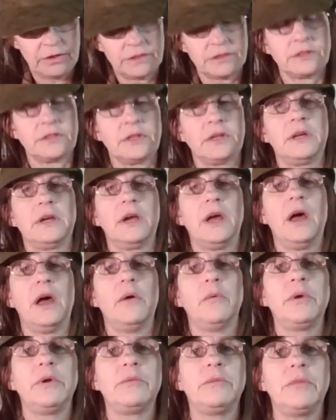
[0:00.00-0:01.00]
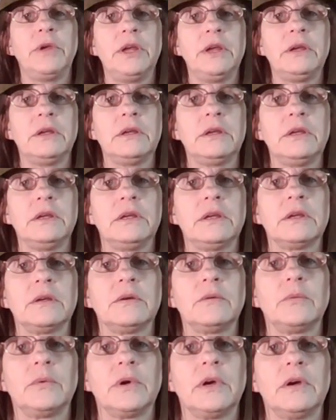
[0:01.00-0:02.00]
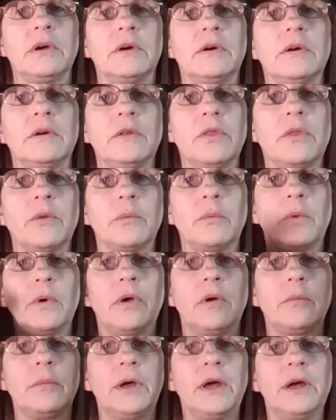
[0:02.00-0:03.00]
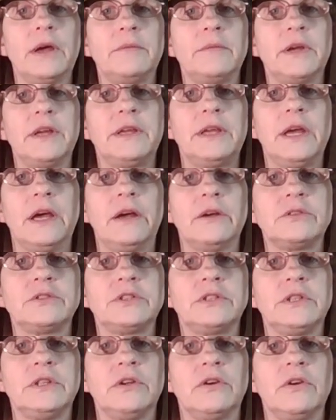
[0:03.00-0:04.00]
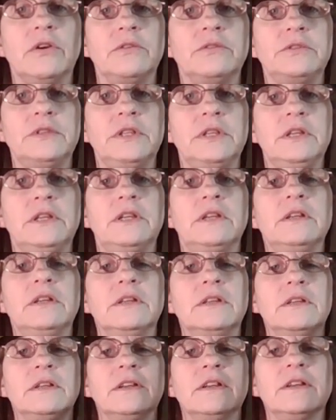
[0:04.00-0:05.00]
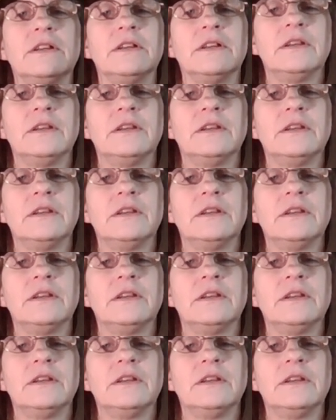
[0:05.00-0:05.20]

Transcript: It's like I want to make it where the wall behind my couch in the RV